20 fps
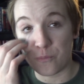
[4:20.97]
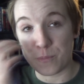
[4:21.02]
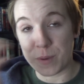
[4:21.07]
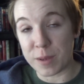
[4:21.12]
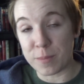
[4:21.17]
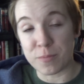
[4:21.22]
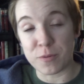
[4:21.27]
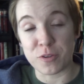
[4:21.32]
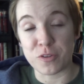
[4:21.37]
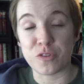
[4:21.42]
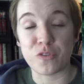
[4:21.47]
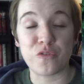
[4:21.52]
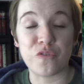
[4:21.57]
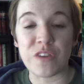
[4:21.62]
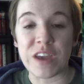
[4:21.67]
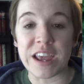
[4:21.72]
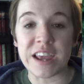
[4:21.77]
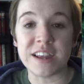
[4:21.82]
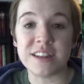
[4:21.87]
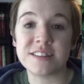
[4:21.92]
people's
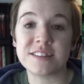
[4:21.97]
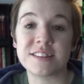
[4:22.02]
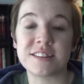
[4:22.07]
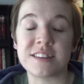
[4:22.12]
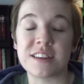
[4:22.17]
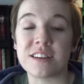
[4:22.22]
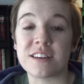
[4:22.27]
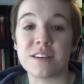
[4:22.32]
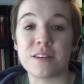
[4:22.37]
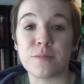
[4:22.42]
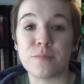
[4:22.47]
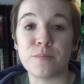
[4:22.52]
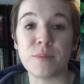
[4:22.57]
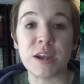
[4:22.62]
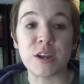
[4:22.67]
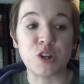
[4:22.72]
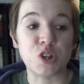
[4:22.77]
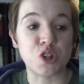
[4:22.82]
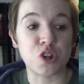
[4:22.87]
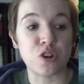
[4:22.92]
fates and
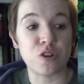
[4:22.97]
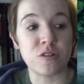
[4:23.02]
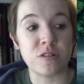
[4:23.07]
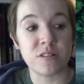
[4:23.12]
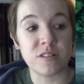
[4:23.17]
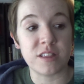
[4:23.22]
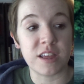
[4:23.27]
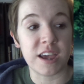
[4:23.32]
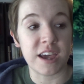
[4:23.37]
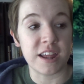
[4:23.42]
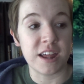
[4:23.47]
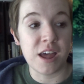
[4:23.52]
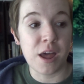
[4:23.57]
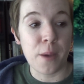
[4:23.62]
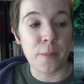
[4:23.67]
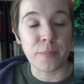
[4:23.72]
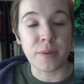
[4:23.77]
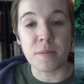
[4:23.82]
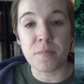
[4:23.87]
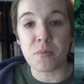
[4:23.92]
make sure that
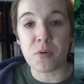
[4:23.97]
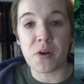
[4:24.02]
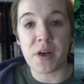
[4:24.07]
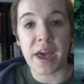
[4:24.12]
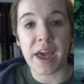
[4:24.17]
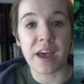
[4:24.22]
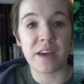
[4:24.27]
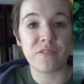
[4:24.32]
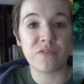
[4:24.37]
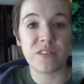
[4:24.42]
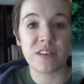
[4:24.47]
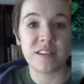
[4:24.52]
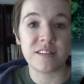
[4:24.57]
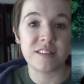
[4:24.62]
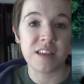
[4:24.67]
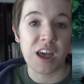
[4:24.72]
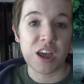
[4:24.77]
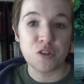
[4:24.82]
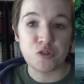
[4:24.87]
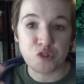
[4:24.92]
people have
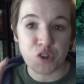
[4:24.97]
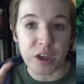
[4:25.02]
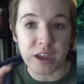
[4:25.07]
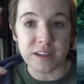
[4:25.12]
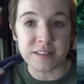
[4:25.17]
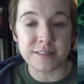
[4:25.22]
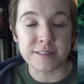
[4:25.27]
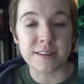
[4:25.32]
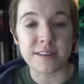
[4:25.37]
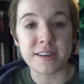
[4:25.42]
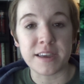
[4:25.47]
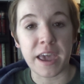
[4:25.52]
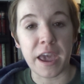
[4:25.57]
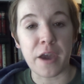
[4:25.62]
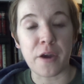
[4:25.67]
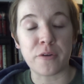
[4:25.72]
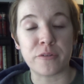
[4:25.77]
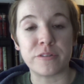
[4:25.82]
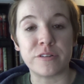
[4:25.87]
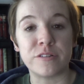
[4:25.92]
these chance
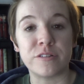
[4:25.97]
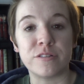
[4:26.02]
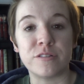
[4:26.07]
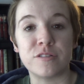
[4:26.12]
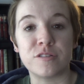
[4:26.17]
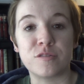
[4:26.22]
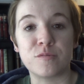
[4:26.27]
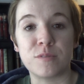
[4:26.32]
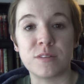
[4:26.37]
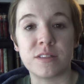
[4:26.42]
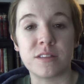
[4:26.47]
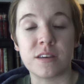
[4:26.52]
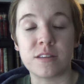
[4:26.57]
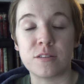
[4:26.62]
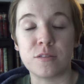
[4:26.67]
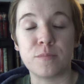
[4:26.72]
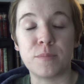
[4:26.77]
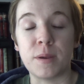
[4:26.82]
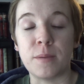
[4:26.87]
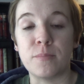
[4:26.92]
encounters with
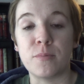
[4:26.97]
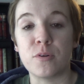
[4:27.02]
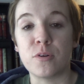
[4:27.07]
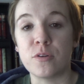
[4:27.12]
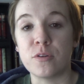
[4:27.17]
other people,